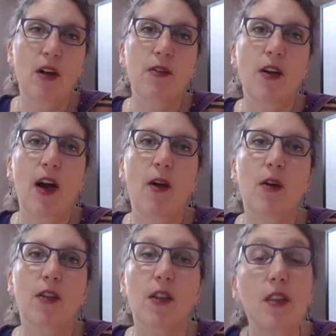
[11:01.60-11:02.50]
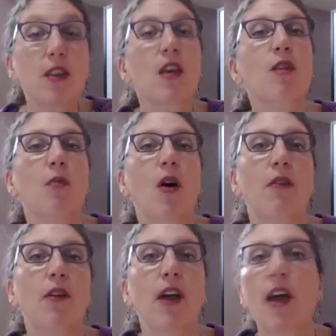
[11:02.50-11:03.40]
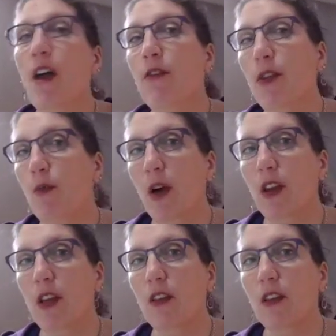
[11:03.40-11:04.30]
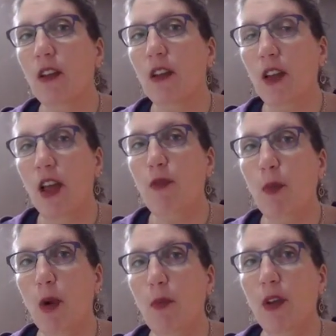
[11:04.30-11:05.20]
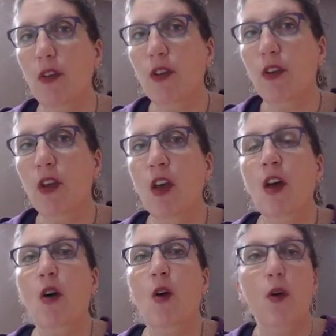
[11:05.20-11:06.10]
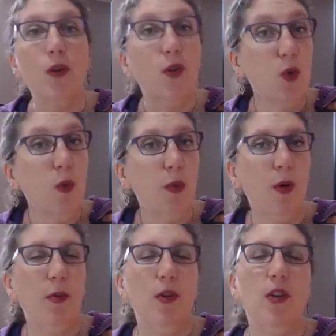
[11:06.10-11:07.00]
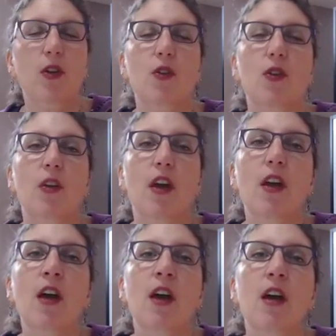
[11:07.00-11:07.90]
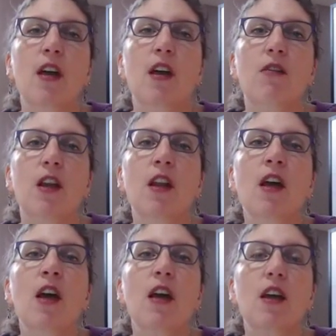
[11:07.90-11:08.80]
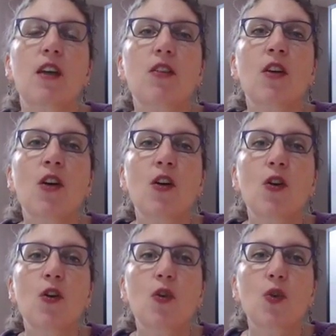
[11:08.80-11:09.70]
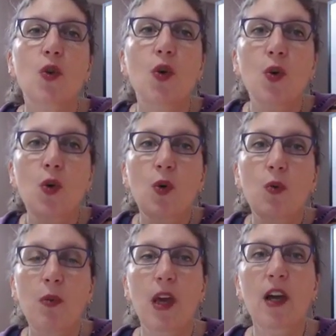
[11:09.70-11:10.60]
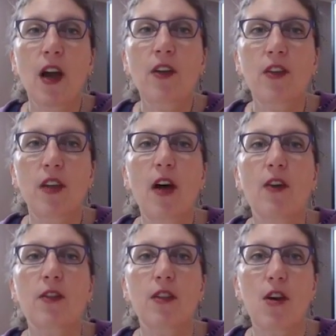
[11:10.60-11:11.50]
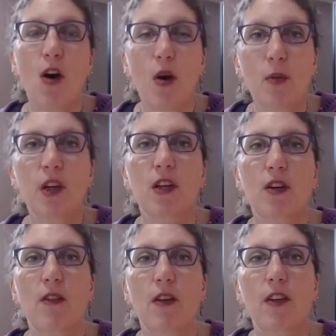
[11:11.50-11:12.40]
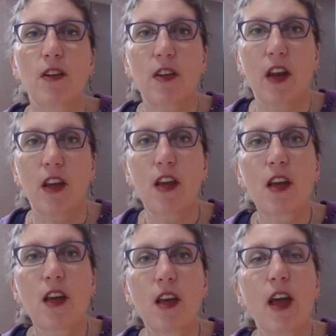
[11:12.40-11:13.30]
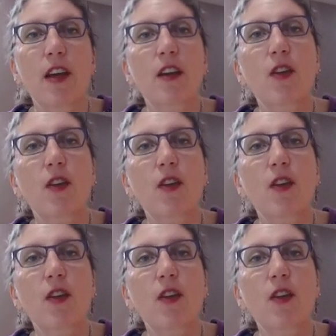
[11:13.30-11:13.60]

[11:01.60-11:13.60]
part of the theme of everybody's life purpose, or soul purpose, I should say, even, is to make ourselves the object of our study